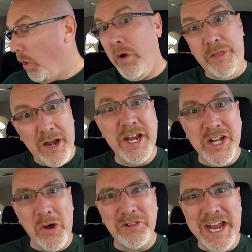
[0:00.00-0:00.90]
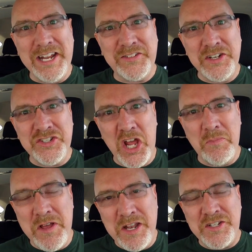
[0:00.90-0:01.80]
Well, there you go, ladies and
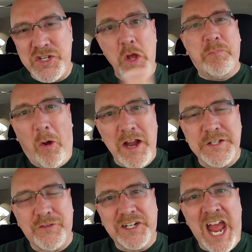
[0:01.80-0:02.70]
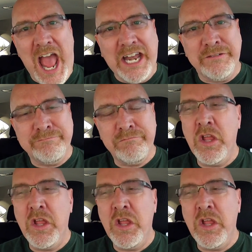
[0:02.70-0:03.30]
gentlemen. Two points for Ken.